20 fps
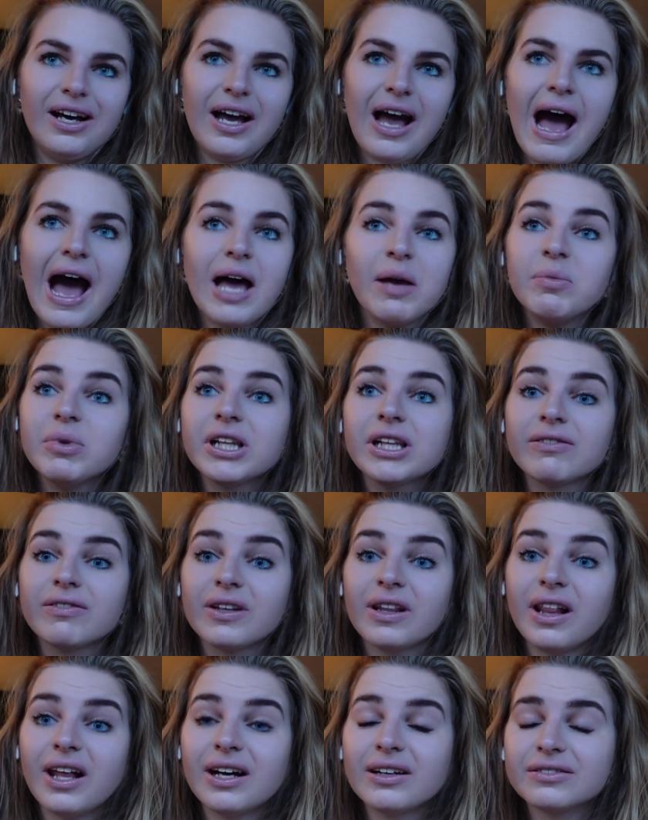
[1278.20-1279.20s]
I believe
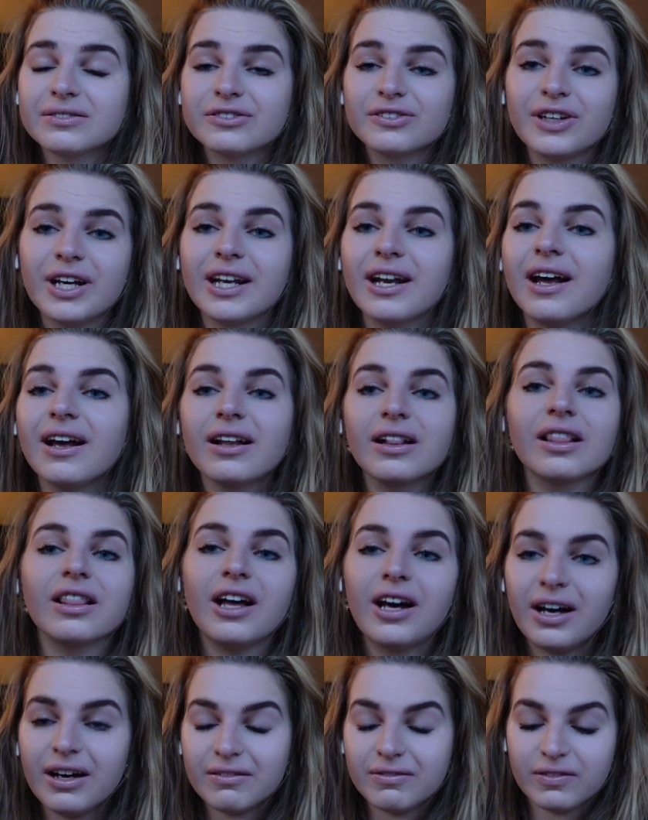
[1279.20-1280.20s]
in love and I
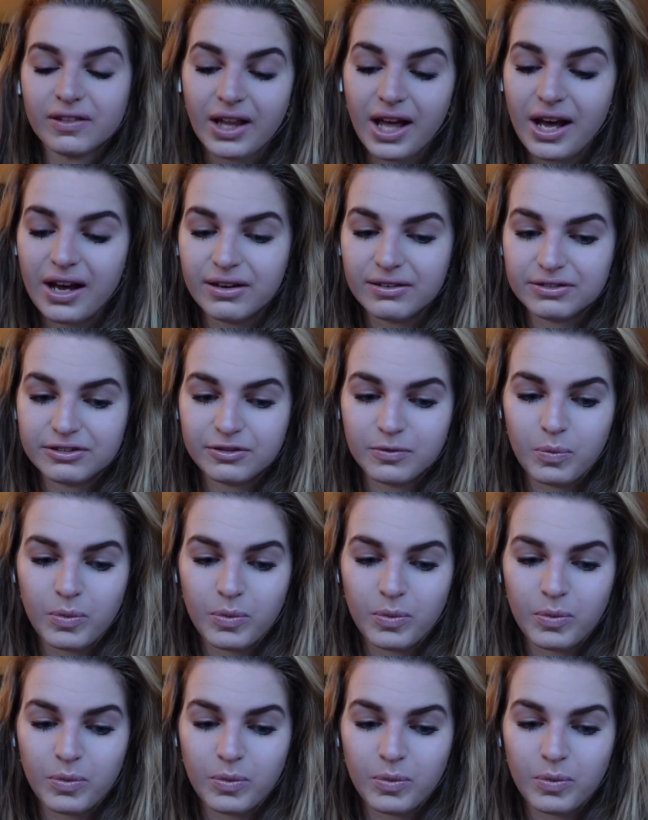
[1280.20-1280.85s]
love love